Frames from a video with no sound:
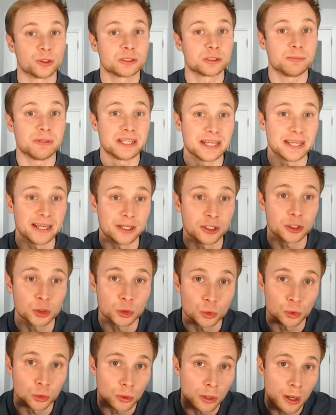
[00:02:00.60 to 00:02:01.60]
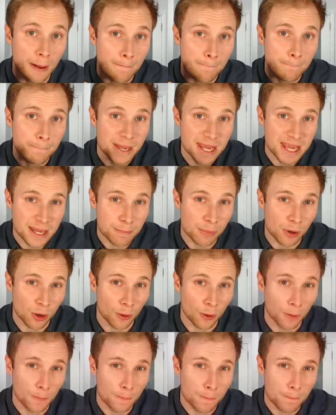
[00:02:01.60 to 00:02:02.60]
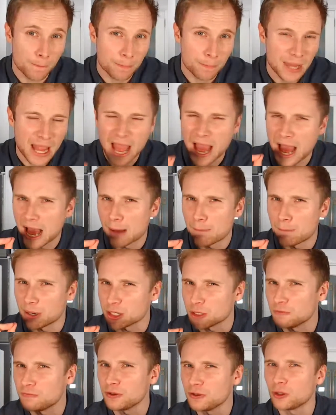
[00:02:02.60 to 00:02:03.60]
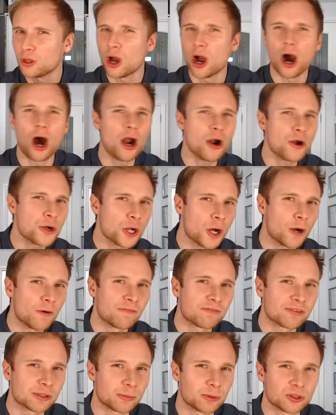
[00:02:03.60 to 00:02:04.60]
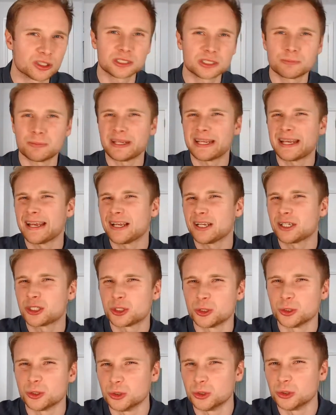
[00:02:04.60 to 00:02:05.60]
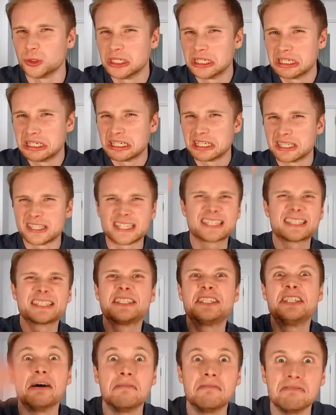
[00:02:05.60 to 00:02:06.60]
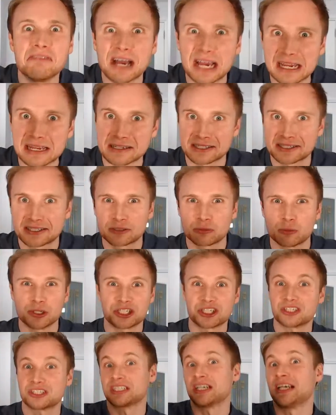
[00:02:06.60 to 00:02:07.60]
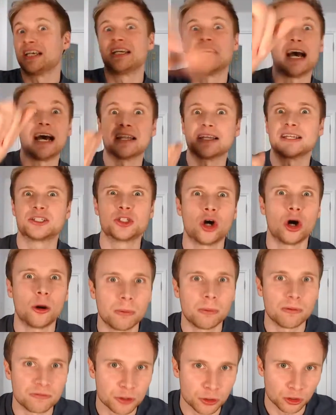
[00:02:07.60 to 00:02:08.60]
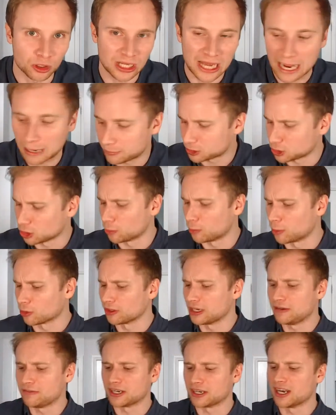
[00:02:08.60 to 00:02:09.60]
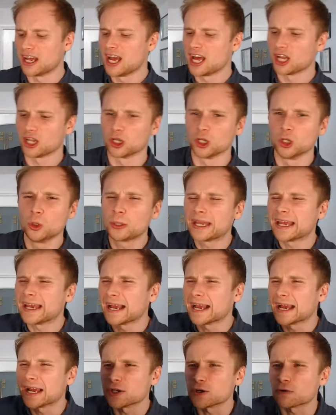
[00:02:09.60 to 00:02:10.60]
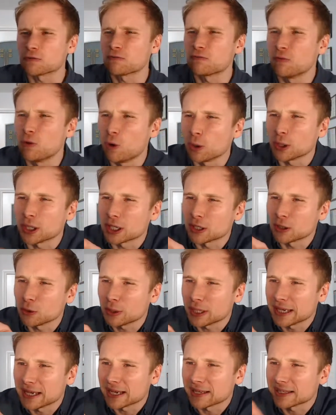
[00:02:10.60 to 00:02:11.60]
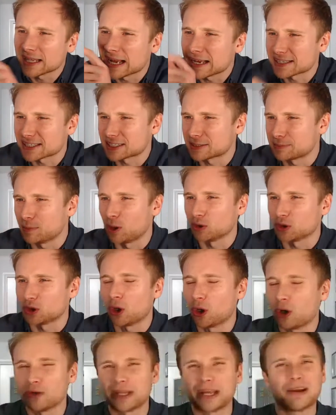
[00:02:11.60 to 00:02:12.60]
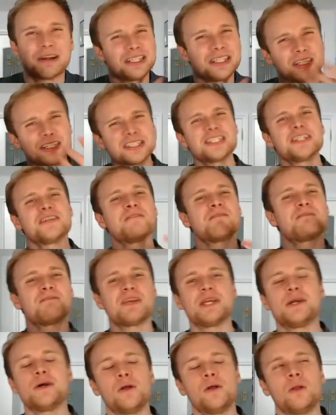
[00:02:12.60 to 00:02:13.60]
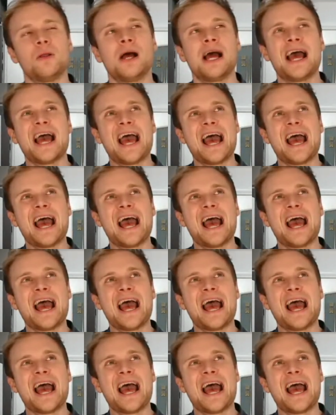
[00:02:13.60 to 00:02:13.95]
speaking to people, but you feel uncomfortable speaking to this device, which is at the top of your laptop, or even looking at your phone and looking at that small dot there. It doesn't feel